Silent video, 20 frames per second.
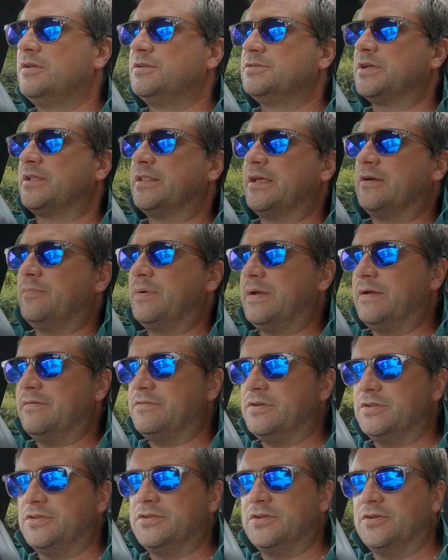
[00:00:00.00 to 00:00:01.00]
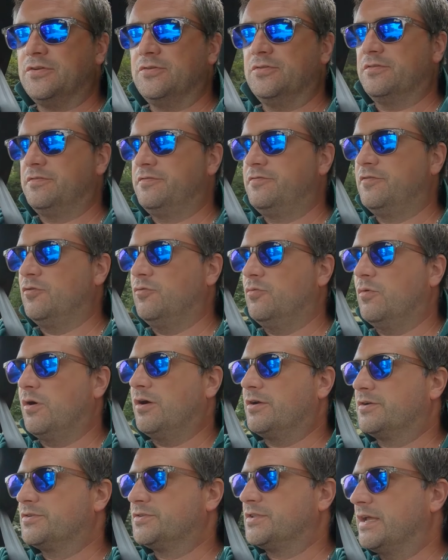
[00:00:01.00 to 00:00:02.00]
so they'll be able to do the full
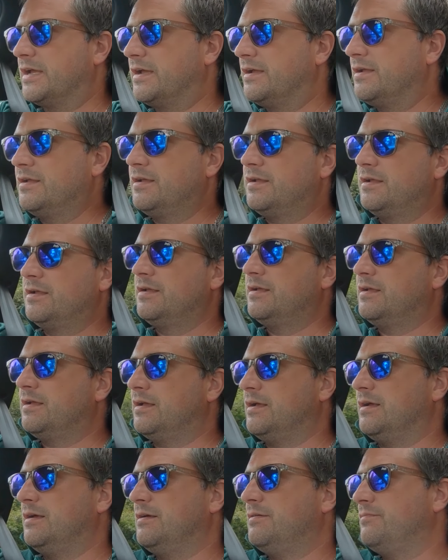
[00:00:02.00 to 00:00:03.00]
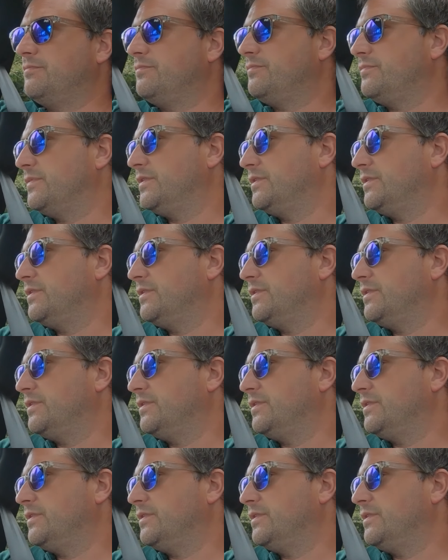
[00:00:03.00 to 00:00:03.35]
works there um,